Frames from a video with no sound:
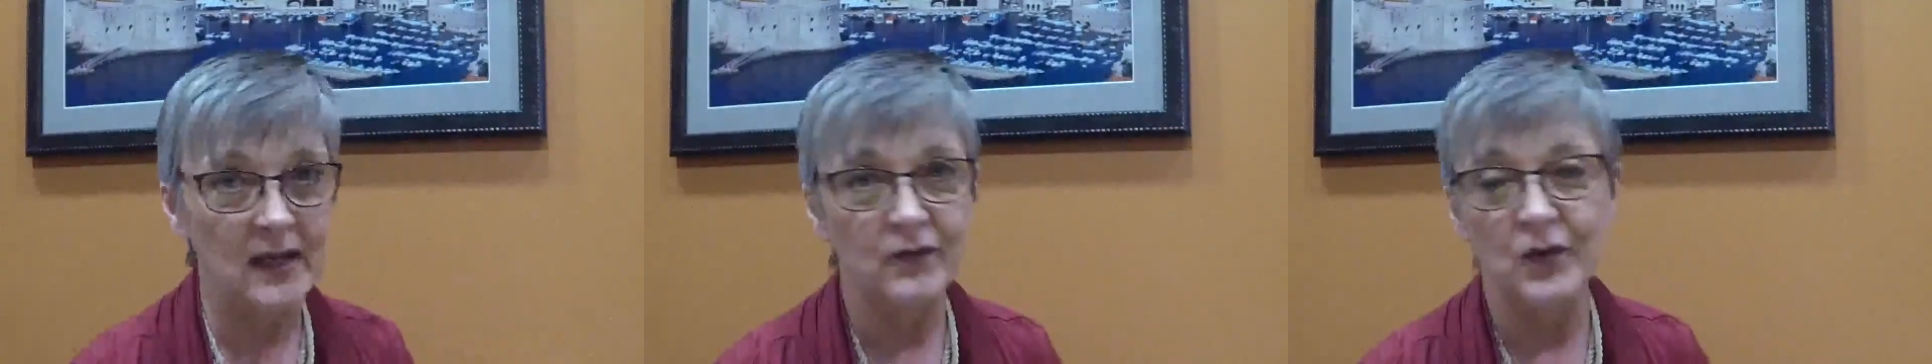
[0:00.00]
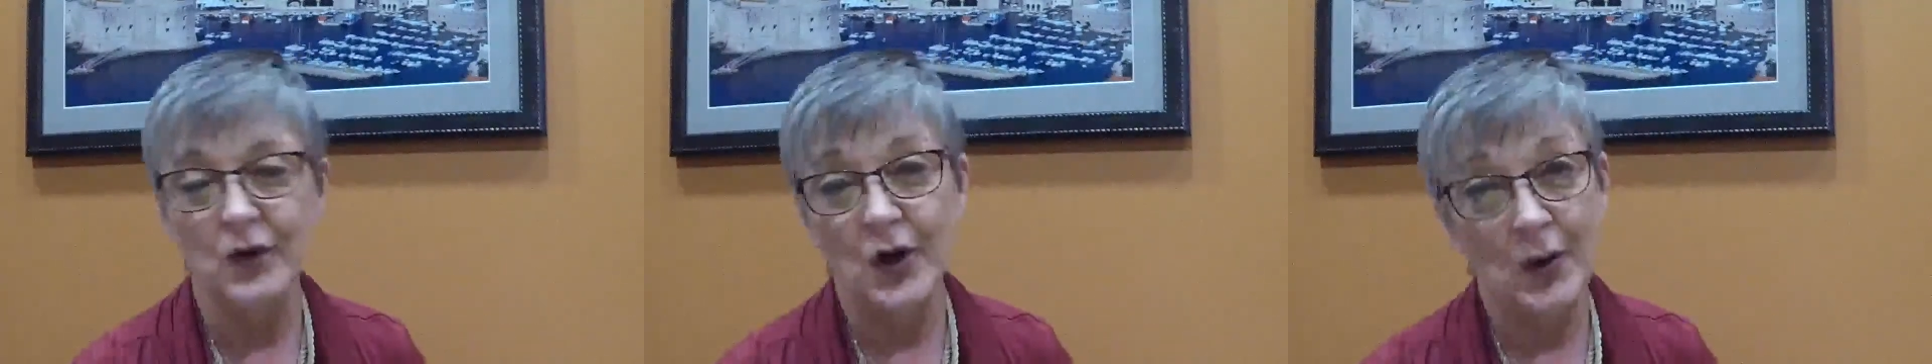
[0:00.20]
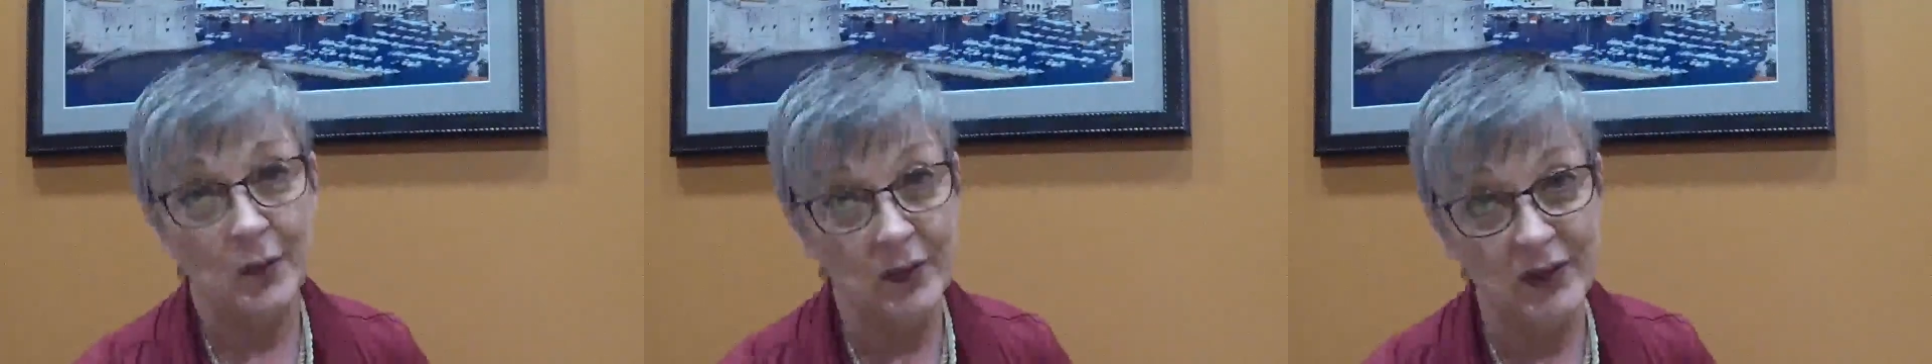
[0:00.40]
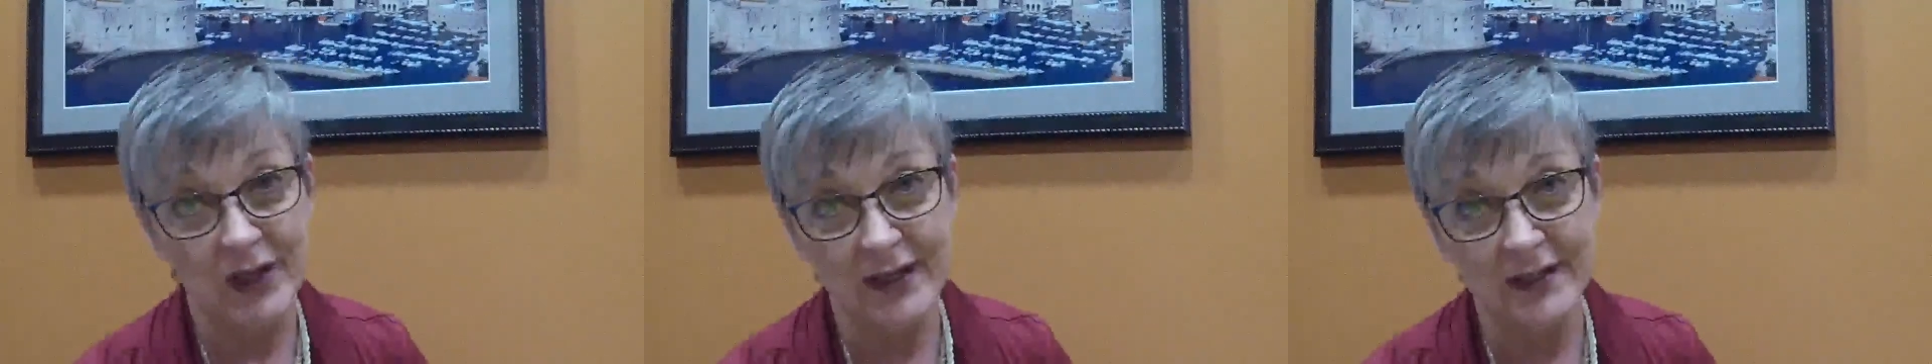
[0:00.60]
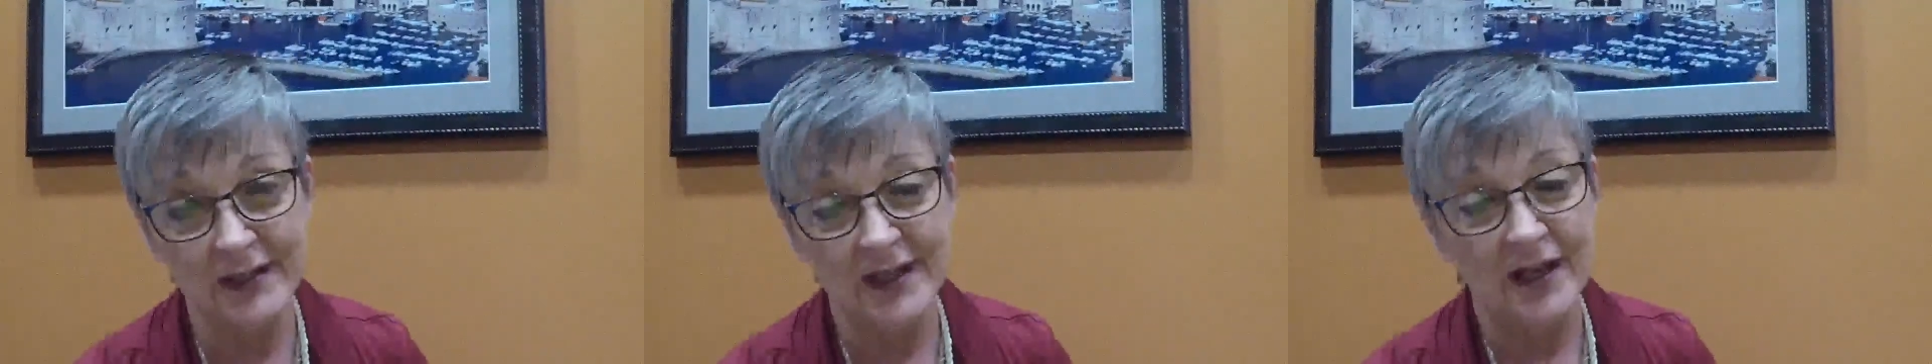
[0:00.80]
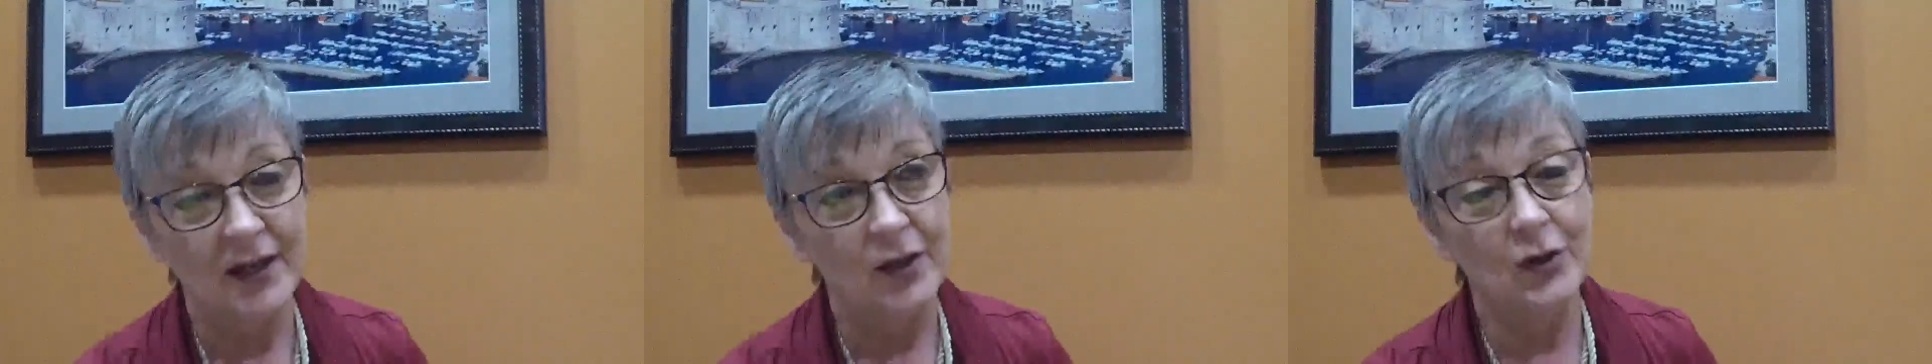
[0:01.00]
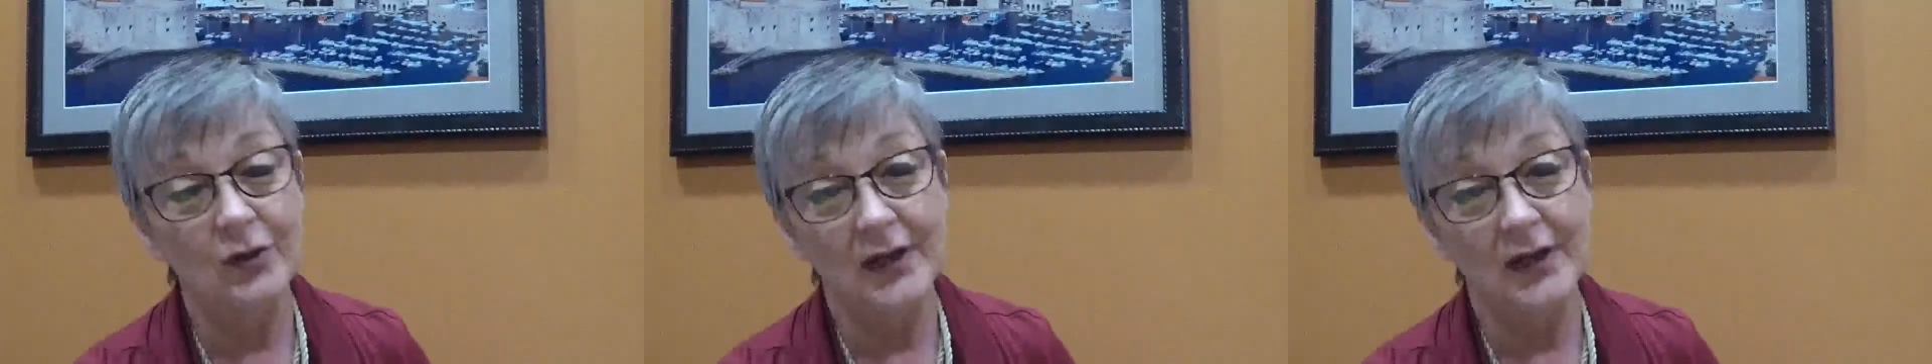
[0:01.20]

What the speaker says: If you're not with us, you're